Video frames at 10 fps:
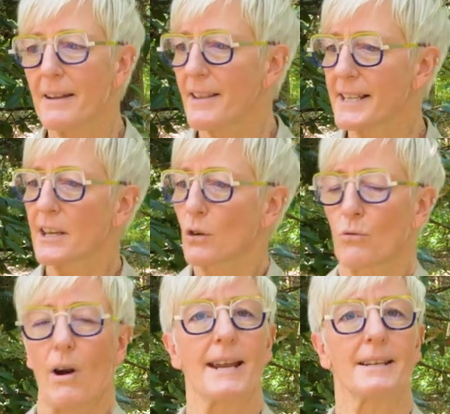That's a
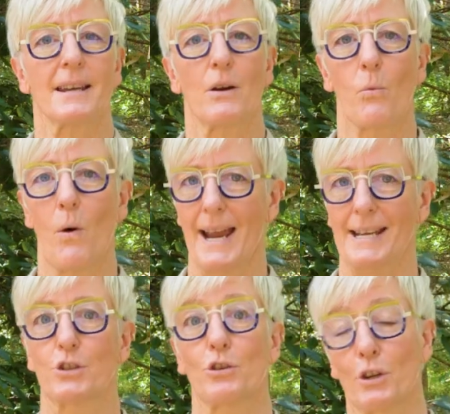great
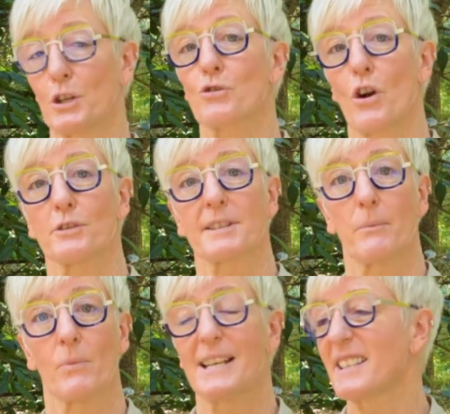way to control
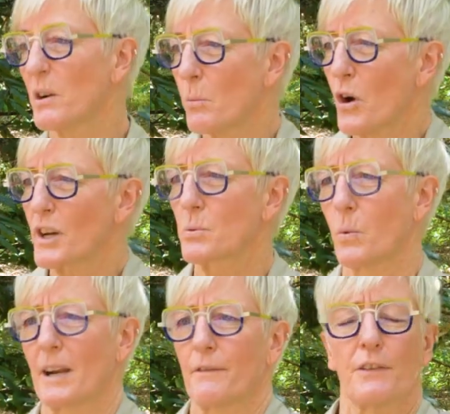some weeds, and it works
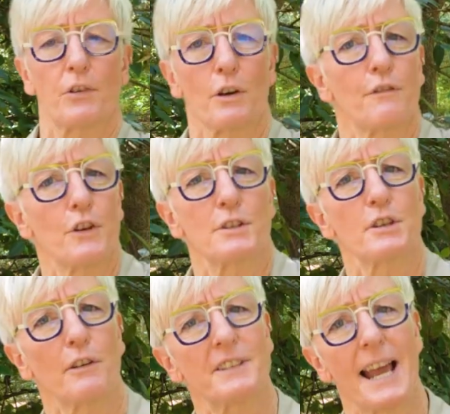well if you've got a few
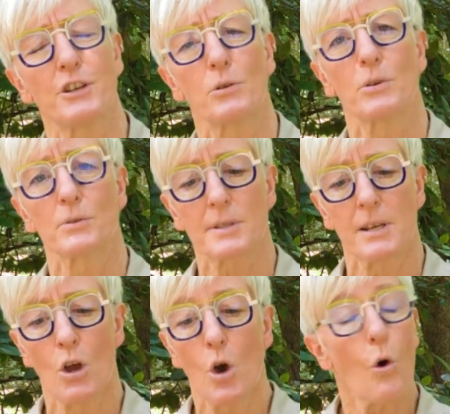soft annuals,
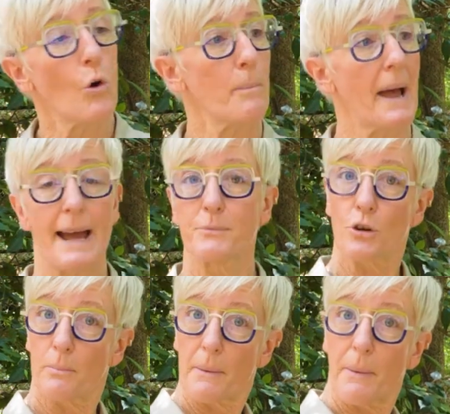or perhaps
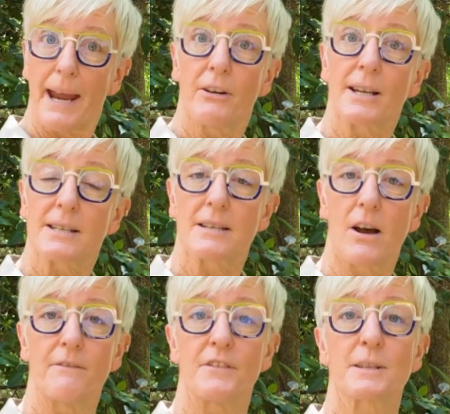you're preparing a
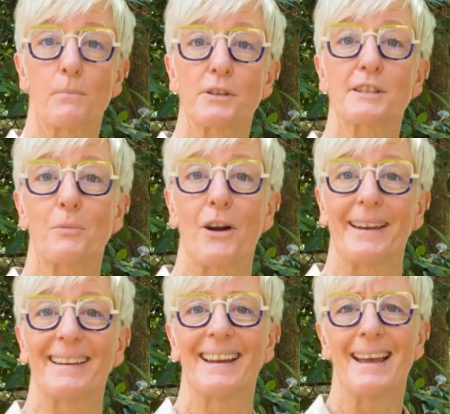site for spot
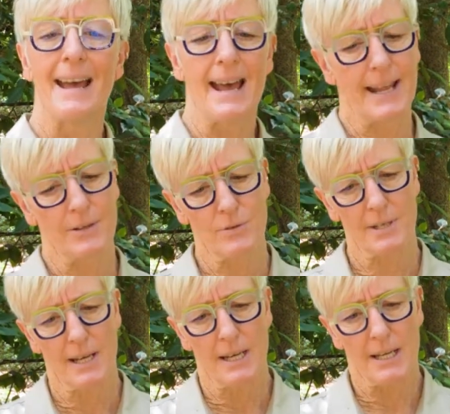spraying
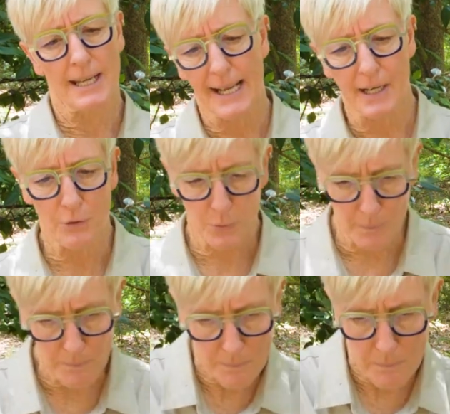and you're getting through
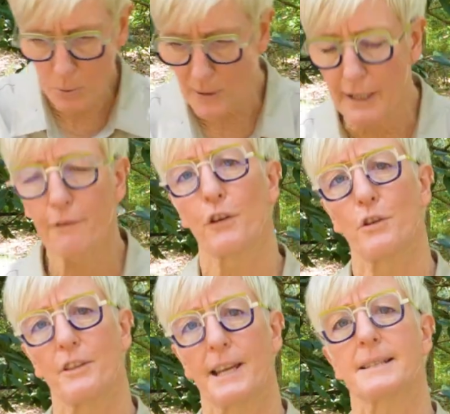and pulling a
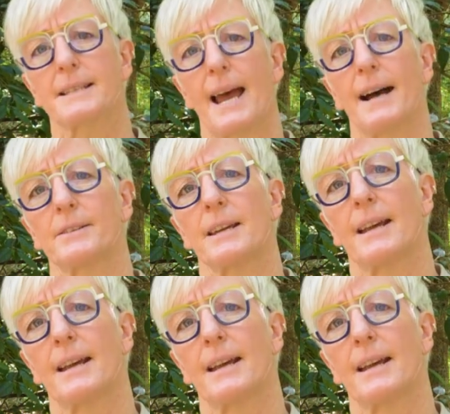few things out